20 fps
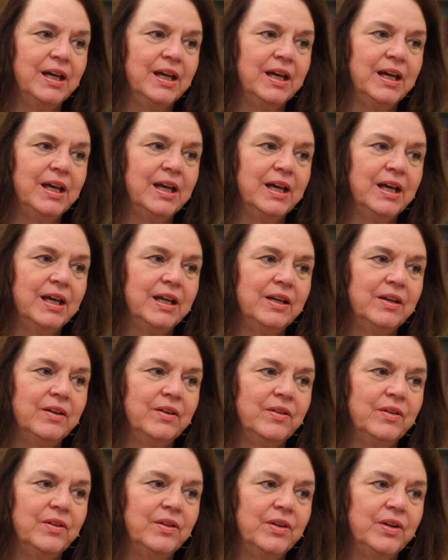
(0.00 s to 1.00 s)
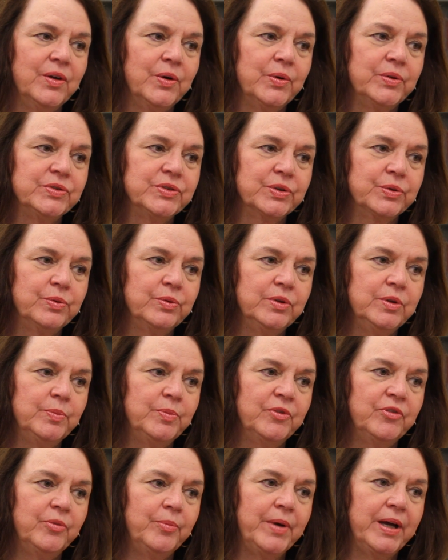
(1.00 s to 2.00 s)
And there was a group
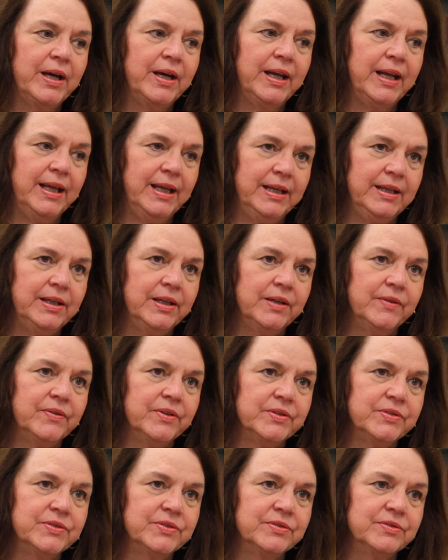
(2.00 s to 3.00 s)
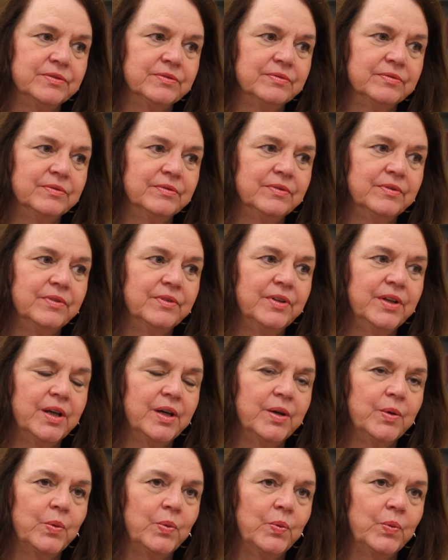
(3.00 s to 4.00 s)
of about 8 of us
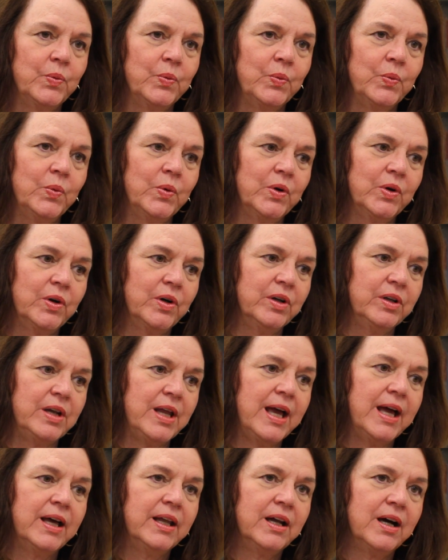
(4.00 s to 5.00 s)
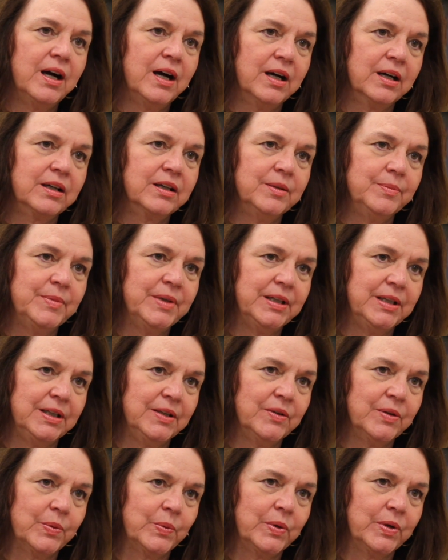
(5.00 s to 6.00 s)
that were an ad hoc committee
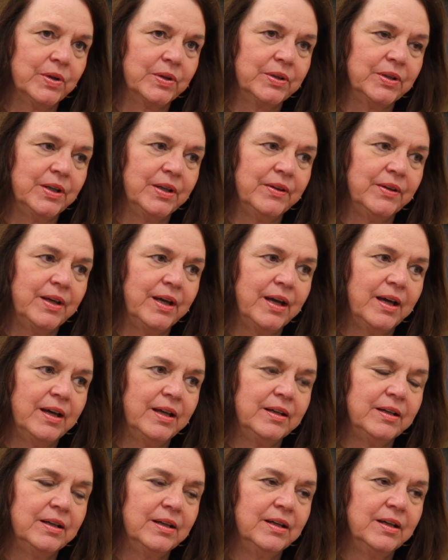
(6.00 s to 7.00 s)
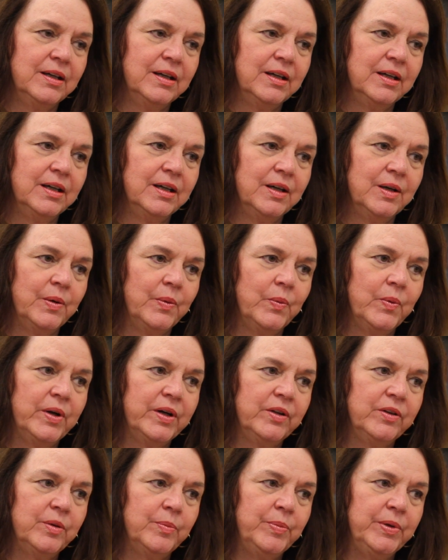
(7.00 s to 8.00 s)
that worked on that. One
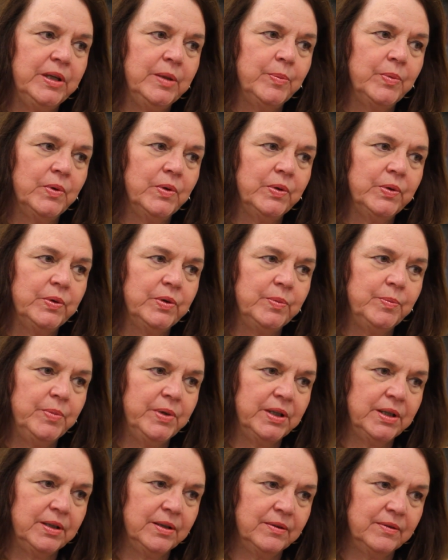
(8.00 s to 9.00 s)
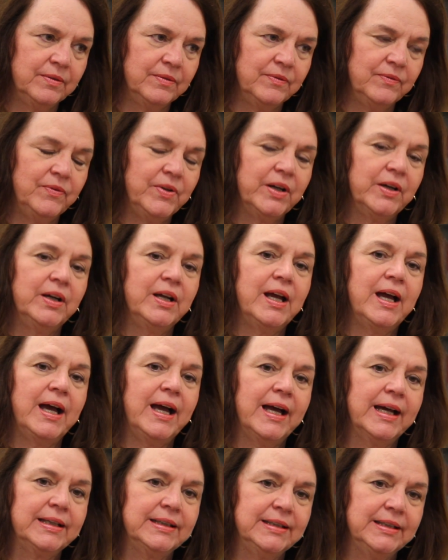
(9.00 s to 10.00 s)
of the people who had been very
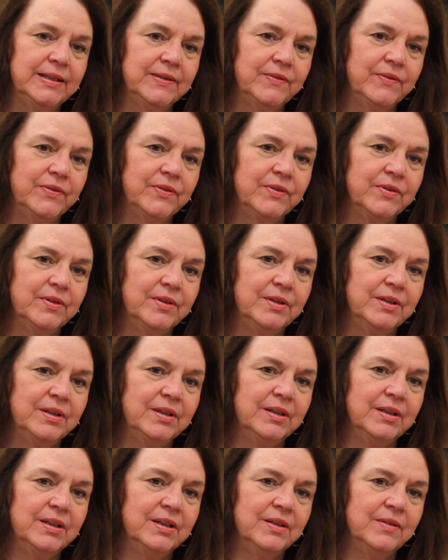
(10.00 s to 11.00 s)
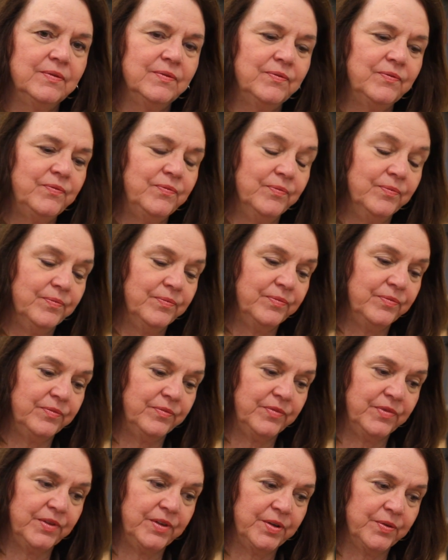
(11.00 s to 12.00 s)
active in
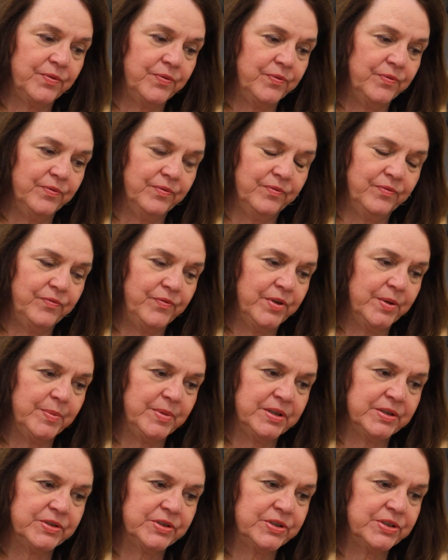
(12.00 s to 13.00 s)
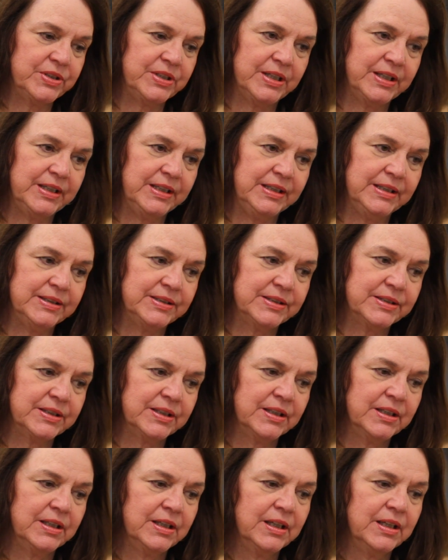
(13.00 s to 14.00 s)
the feminist studies
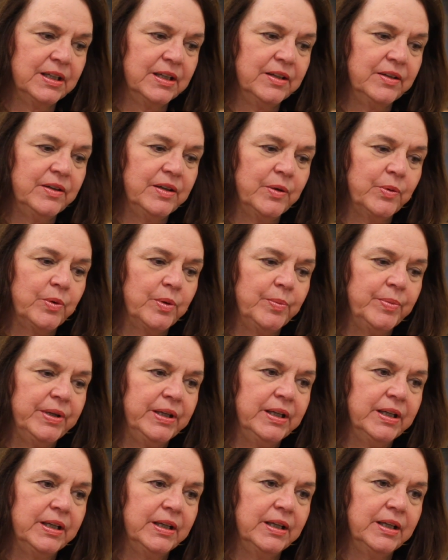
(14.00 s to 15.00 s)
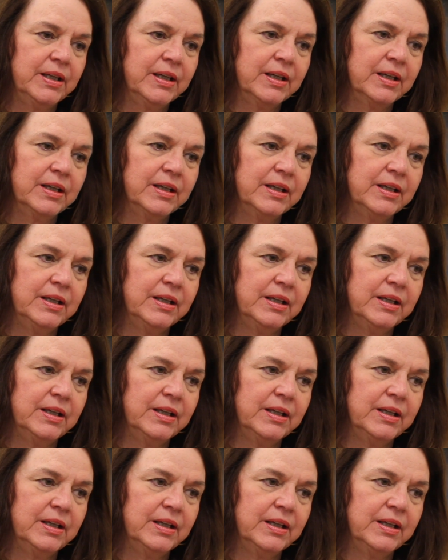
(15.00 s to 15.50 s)
that were beginning,